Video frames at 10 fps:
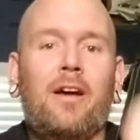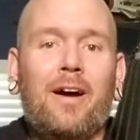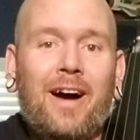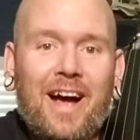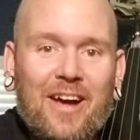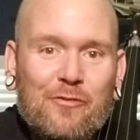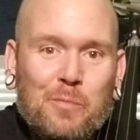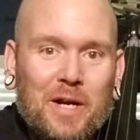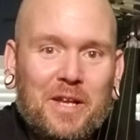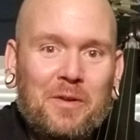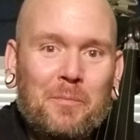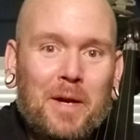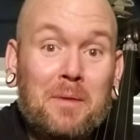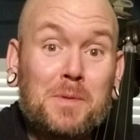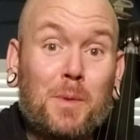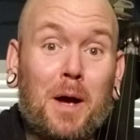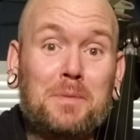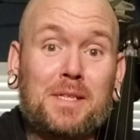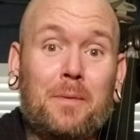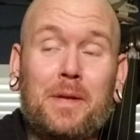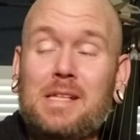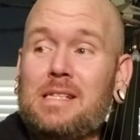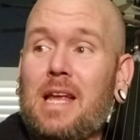Hi, everybody. My name is Bob Simmons,